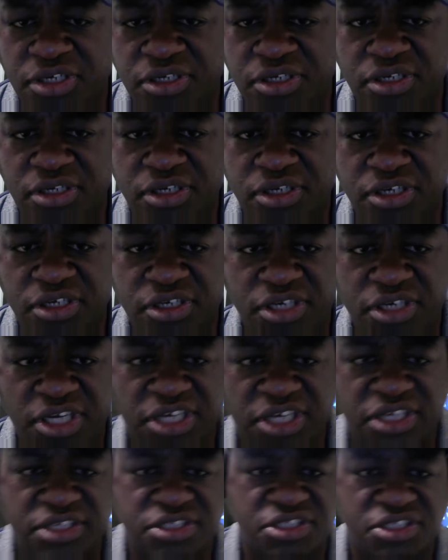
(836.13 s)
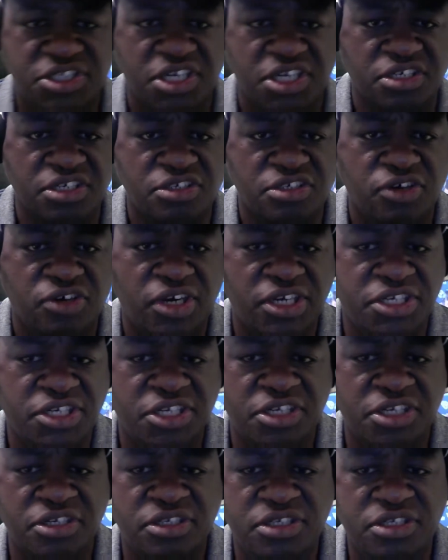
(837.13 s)
and not sticking to our
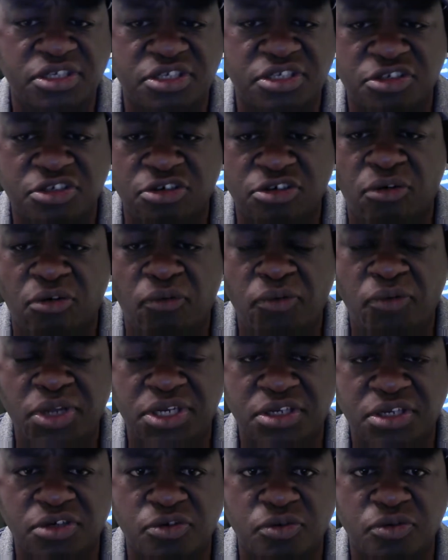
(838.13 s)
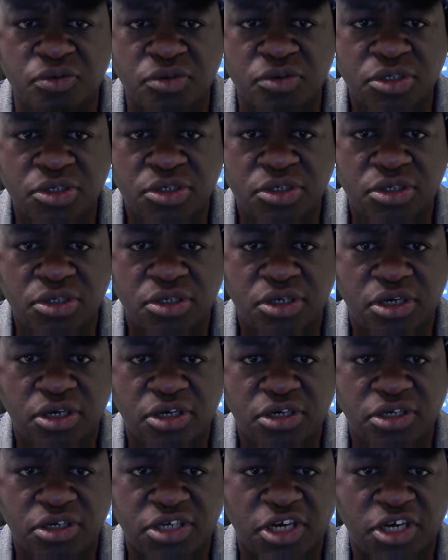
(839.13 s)
identity and doing what we do,
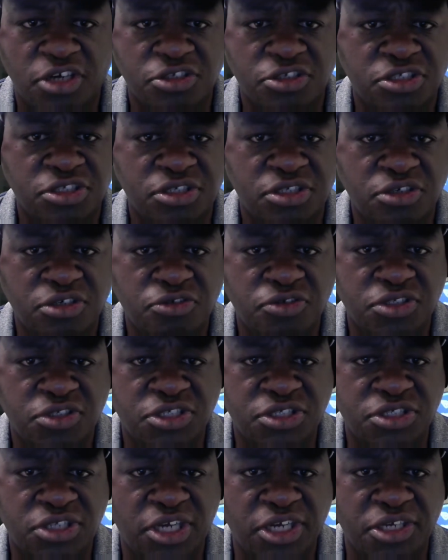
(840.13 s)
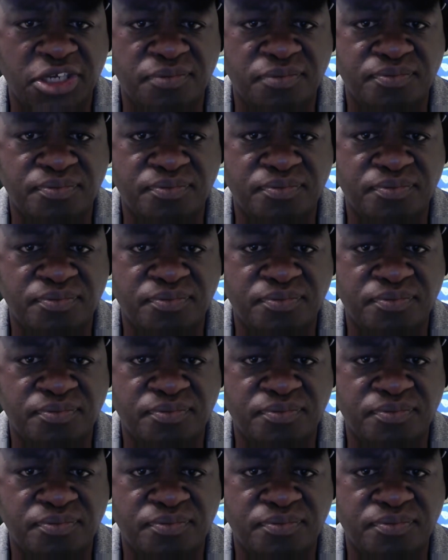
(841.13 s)
caused us to lose this game.